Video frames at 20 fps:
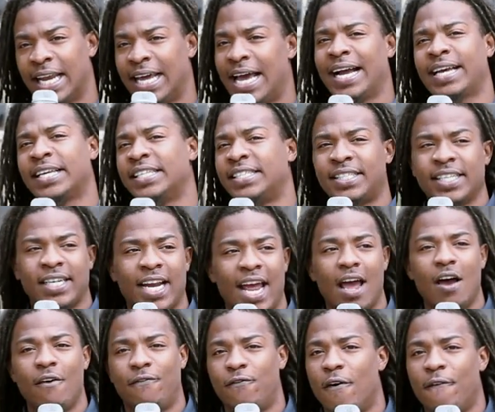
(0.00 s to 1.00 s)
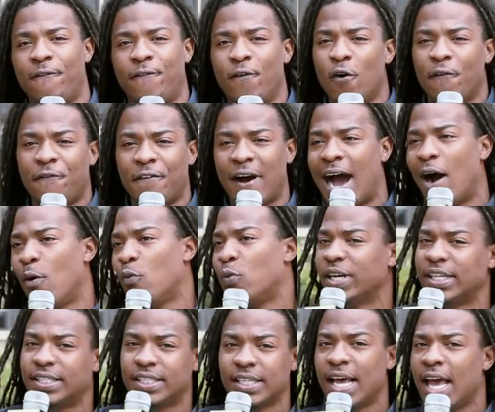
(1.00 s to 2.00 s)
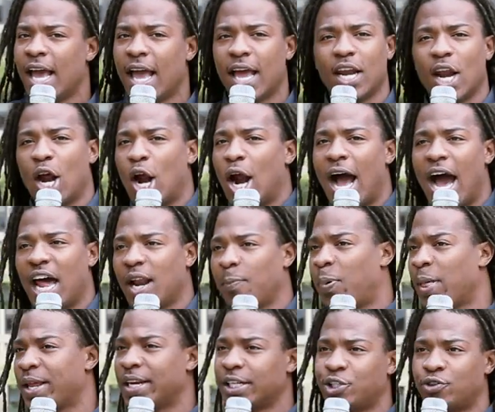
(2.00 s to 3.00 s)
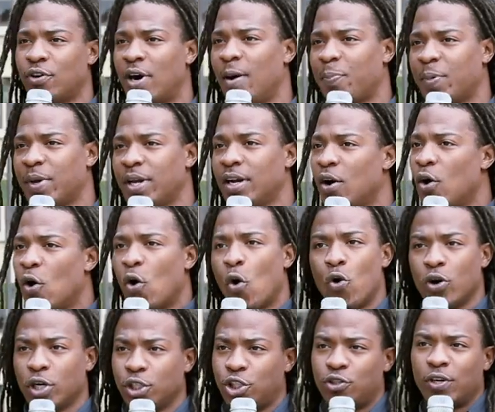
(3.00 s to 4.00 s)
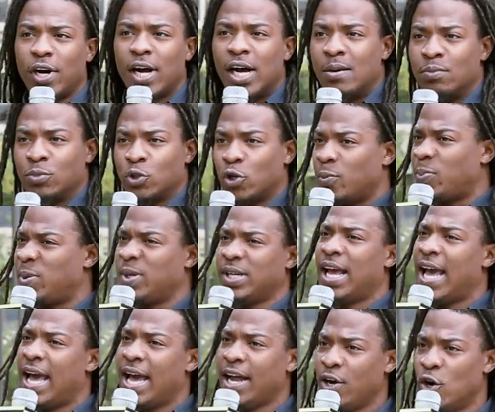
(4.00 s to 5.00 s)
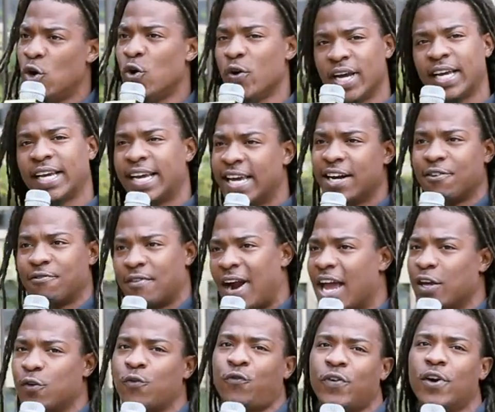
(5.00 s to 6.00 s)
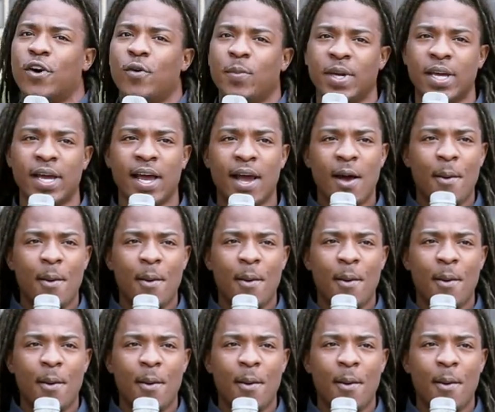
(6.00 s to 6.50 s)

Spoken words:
Like, I could sit down for 4 or 5 weeks and learn how to play the trumpet or the drums or the piano and get it right, you feel me?